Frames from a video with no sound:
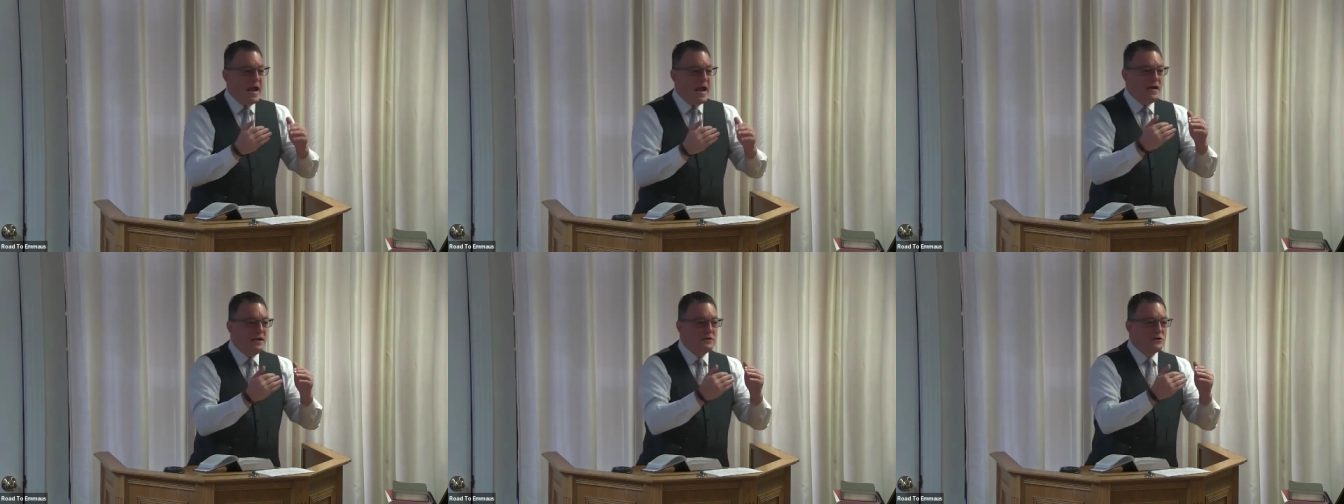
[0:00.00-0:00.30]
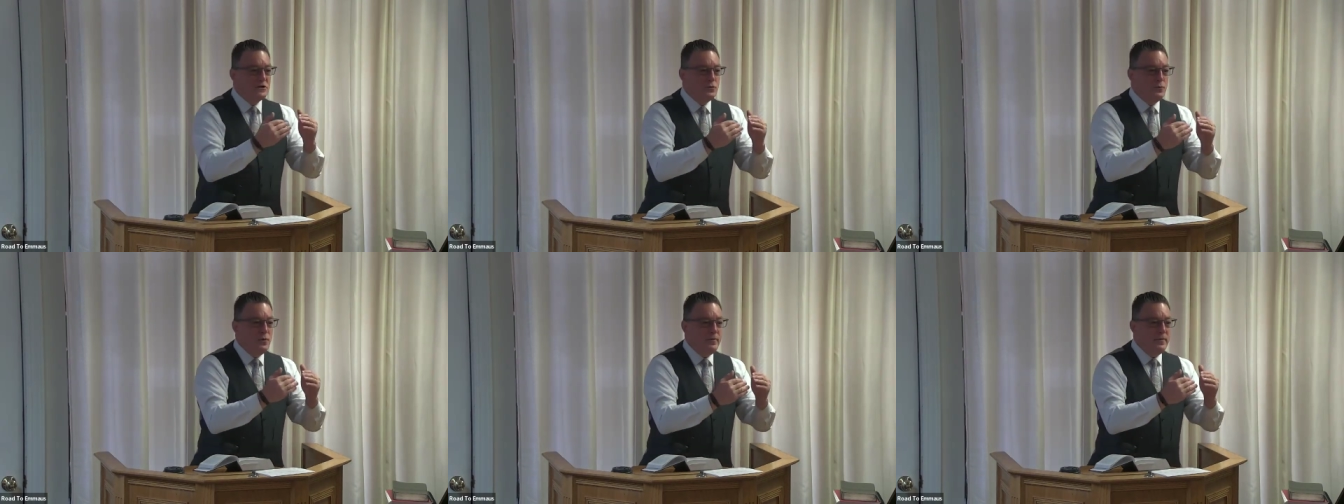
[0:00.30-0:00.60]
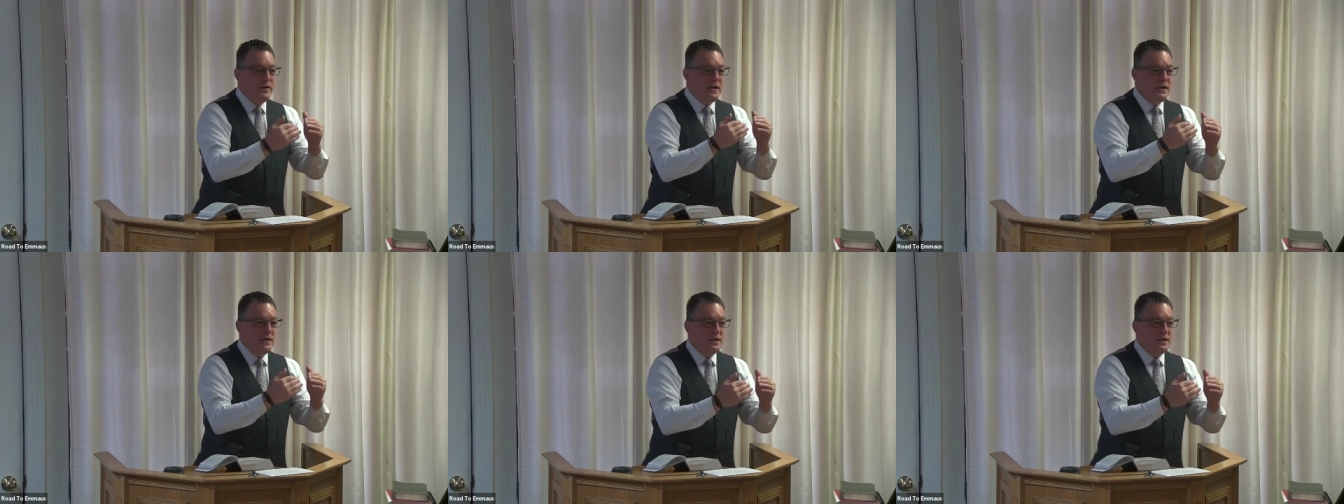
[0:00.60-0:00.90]
aged
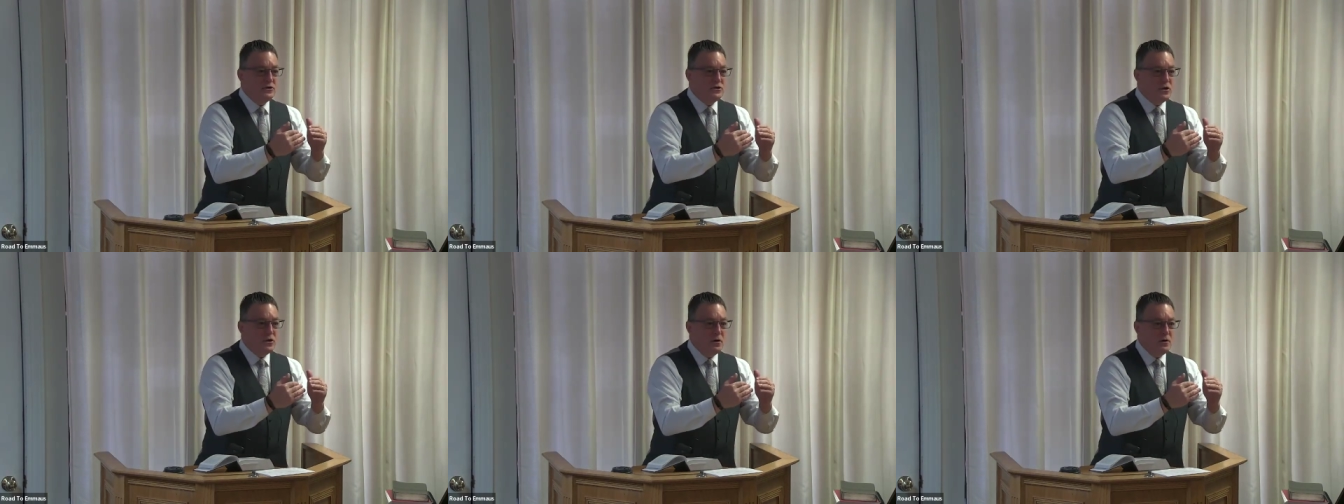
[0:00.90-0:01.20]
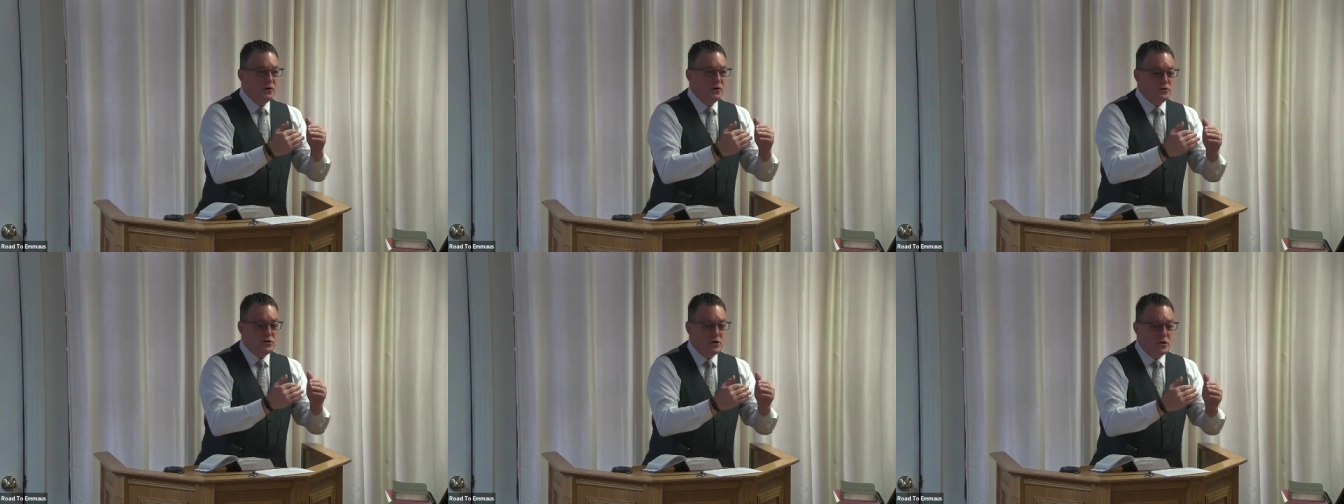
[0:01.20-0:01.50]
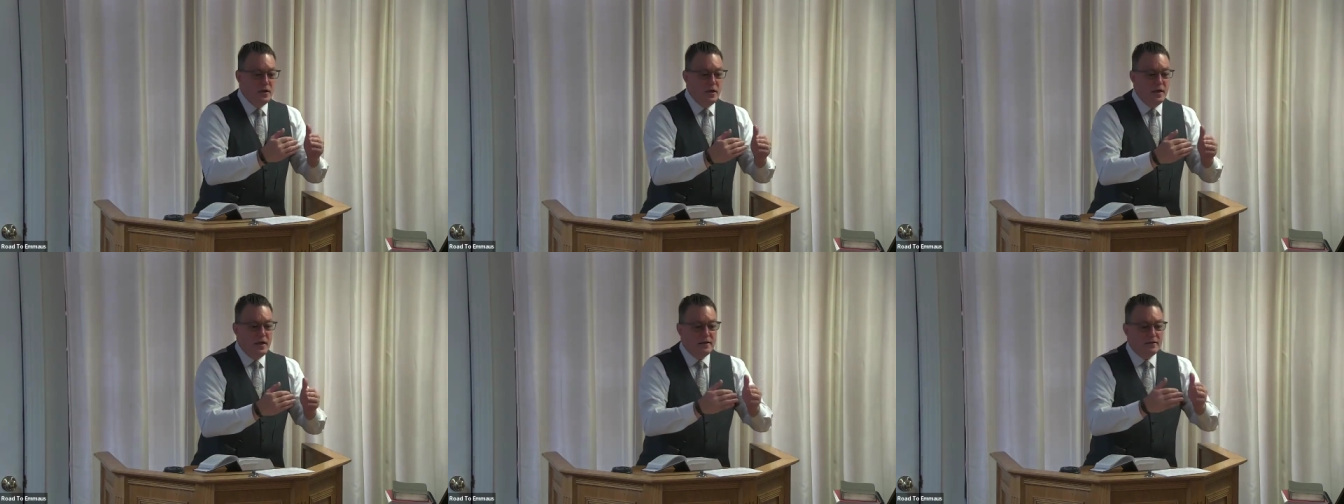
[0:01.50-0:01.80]
women in the church
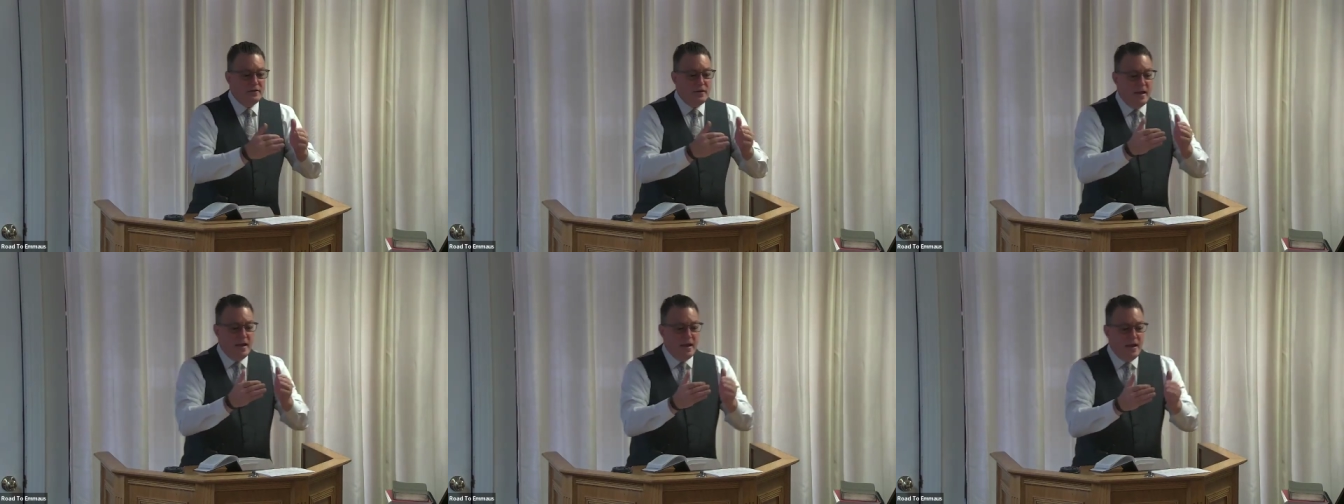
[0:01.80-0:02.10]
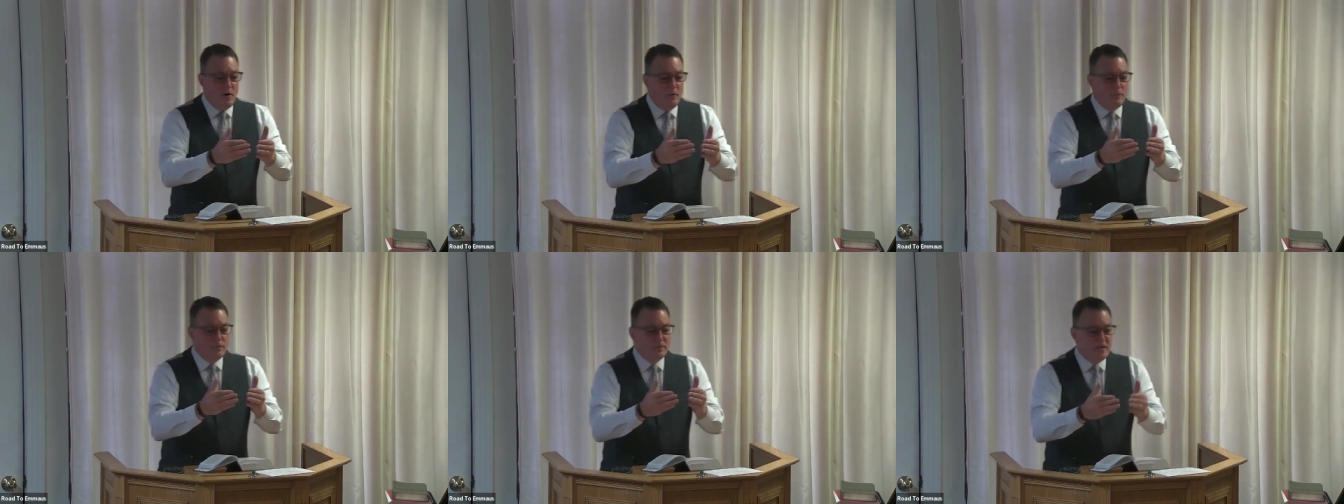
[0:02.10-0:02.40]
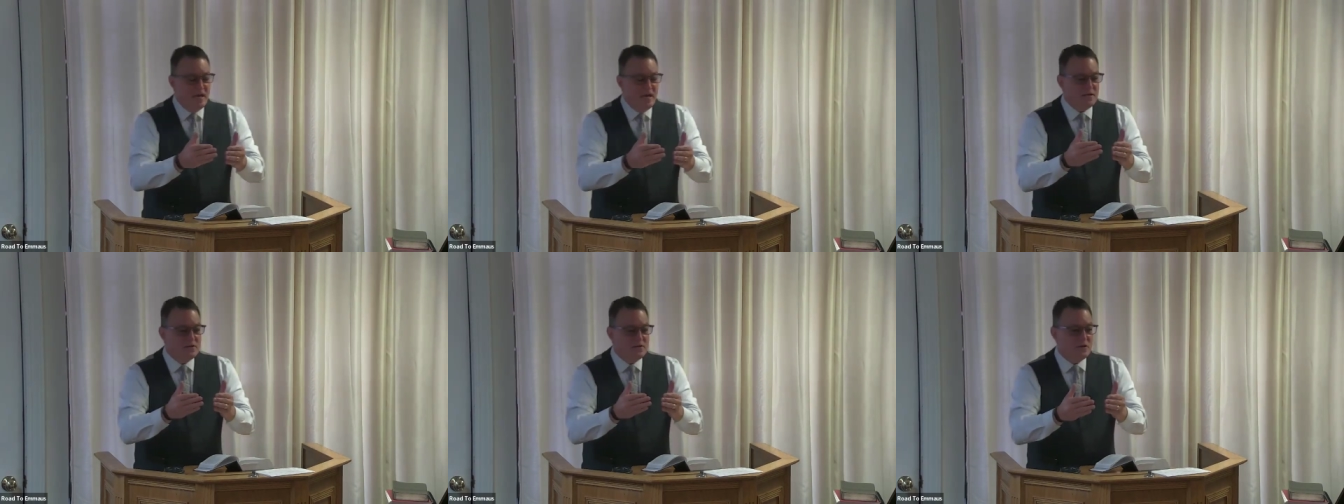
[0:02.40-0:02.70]
to
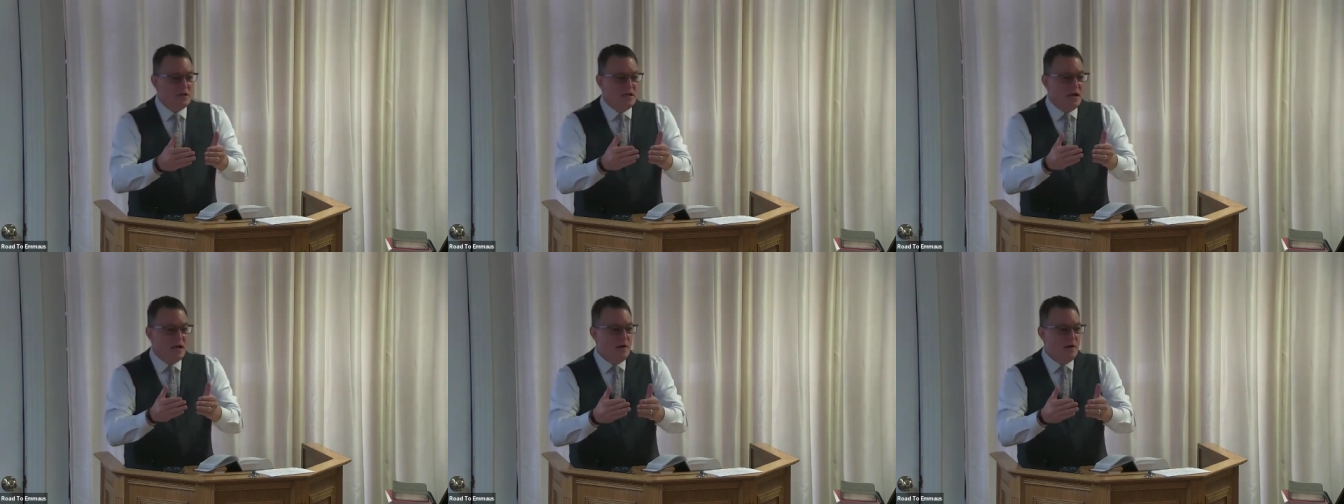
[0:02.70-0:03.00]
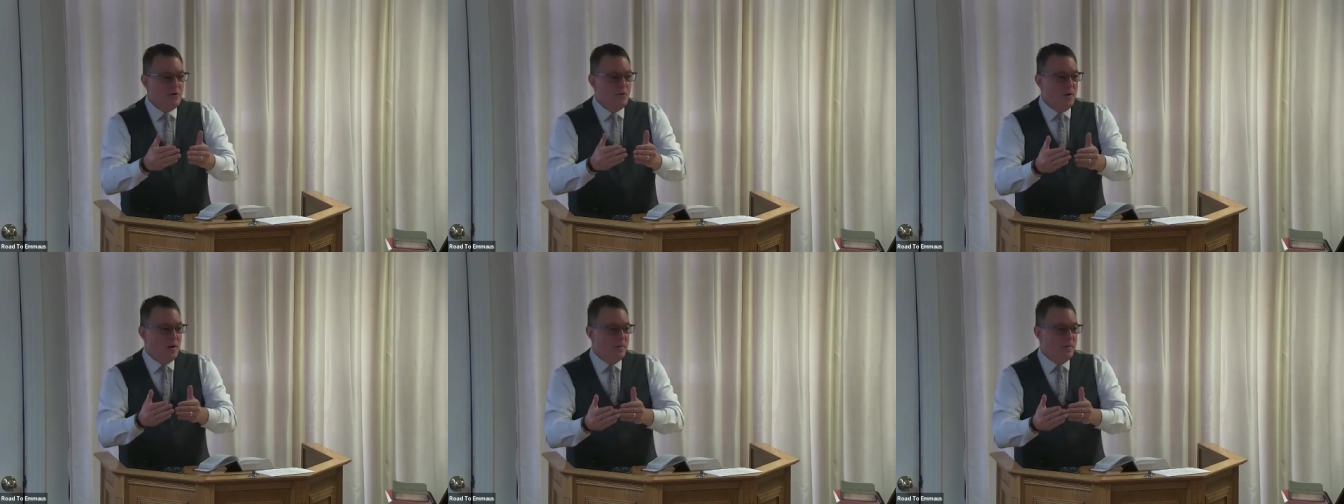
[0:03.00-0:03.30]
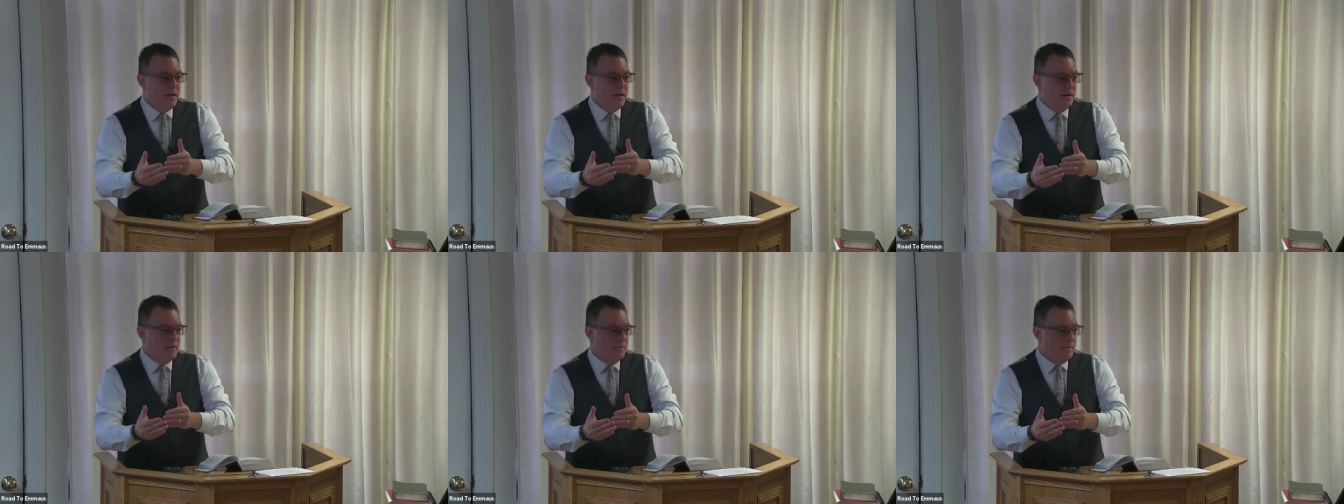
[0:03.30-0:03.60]
help teach the young
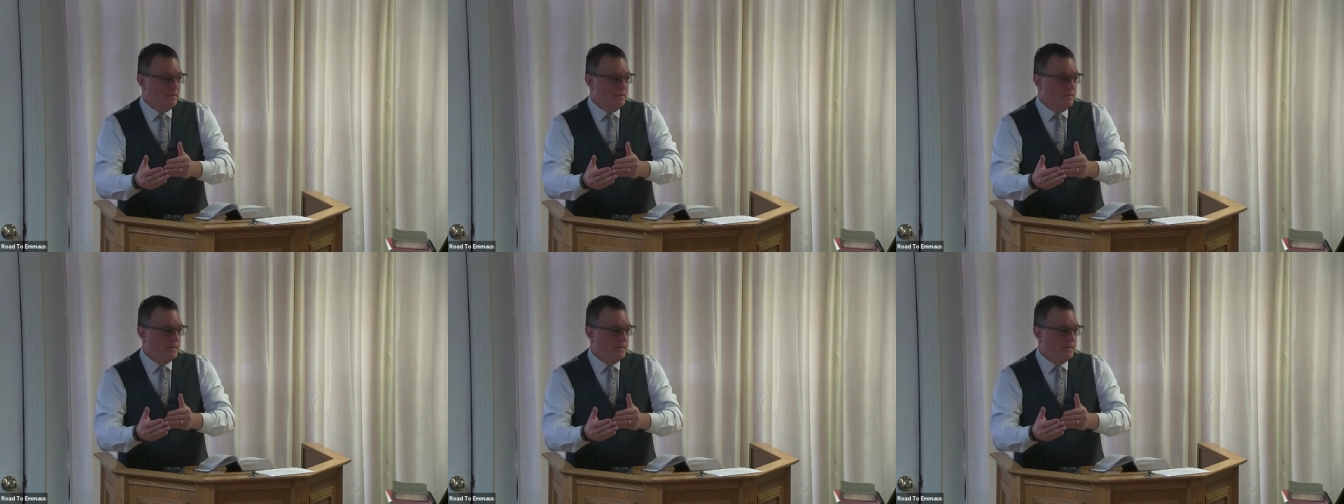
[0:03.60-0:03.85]
women?